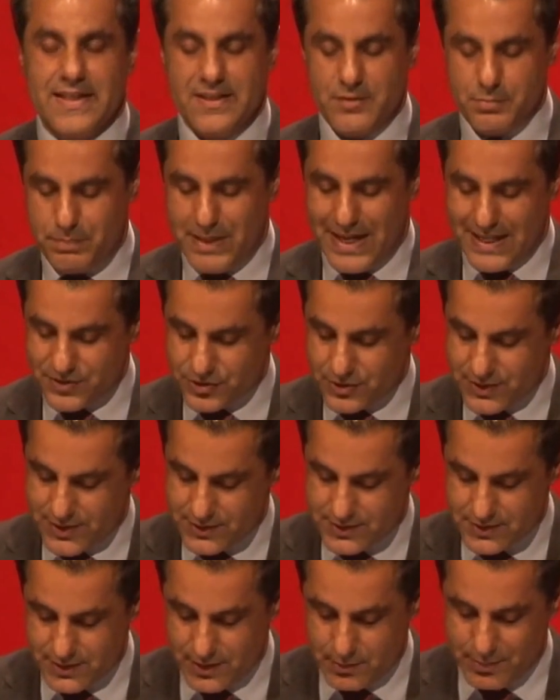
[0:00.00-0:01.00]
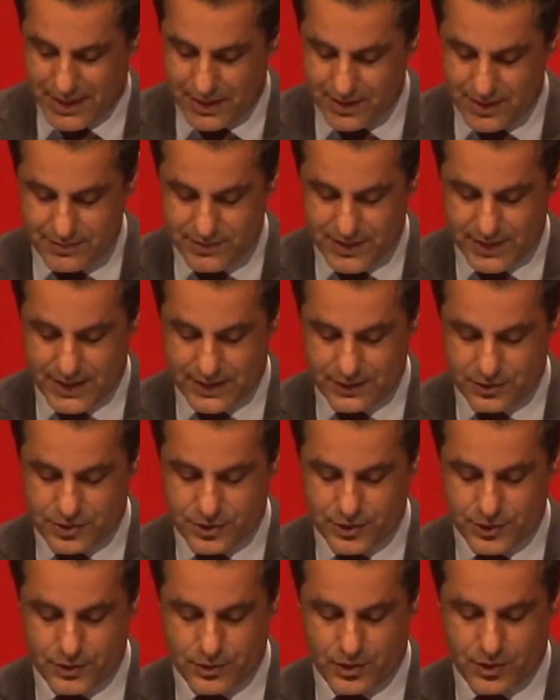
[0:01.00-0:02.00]
is passionate about living in
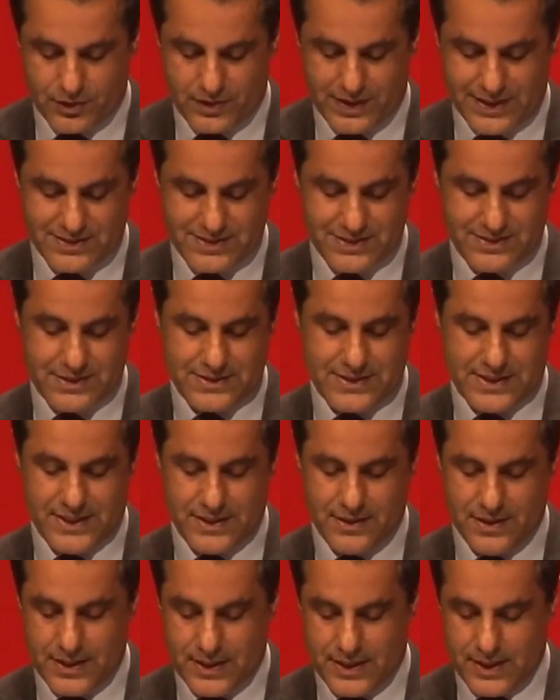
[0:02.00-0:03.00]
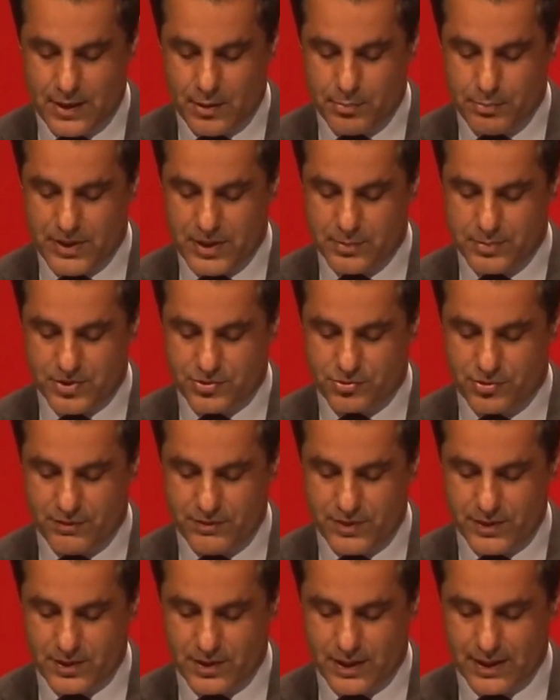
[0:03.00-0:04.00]
true authenticity,
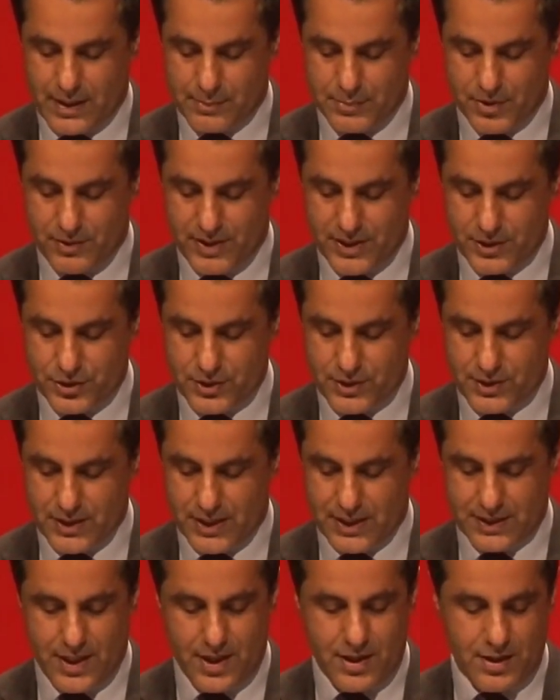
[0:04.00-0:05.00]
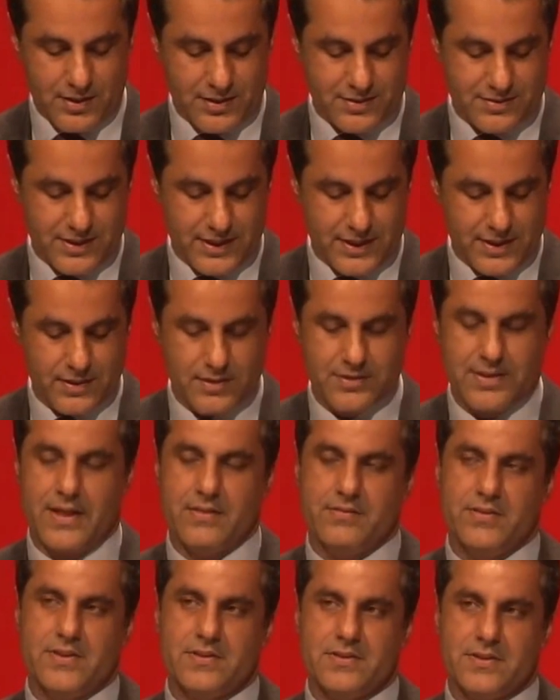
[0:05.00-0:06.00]
purpose-driven collaboration and harnessing
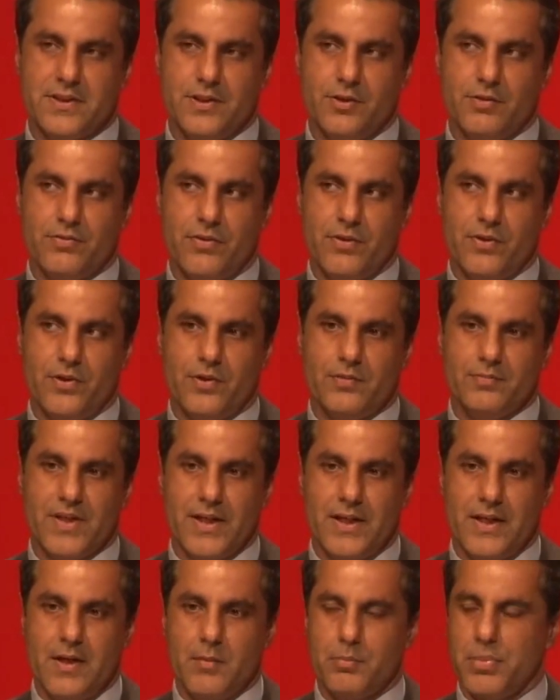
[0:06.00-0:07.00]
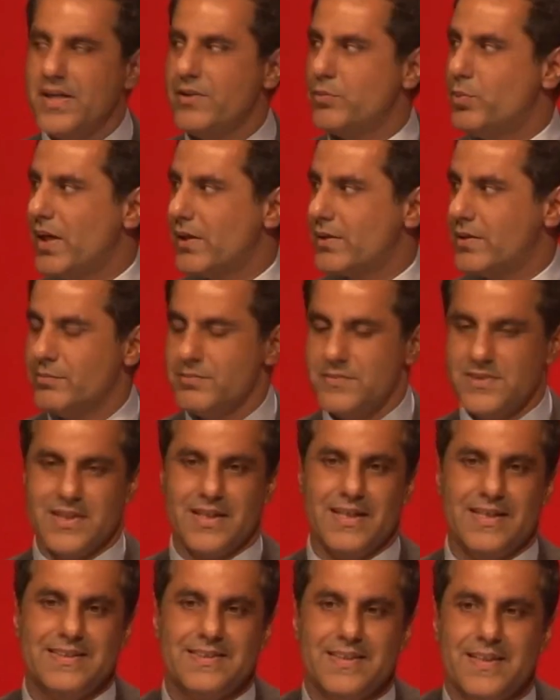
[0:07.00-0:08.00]
diversity of thought. Please welcome
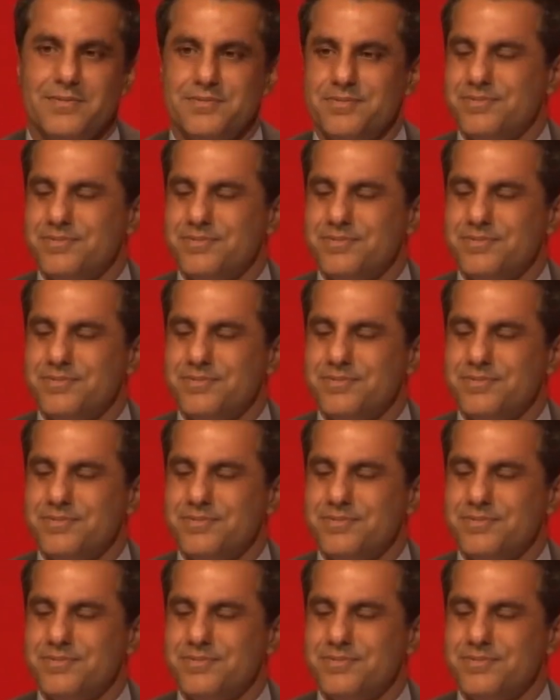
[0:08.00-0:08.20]
Talita.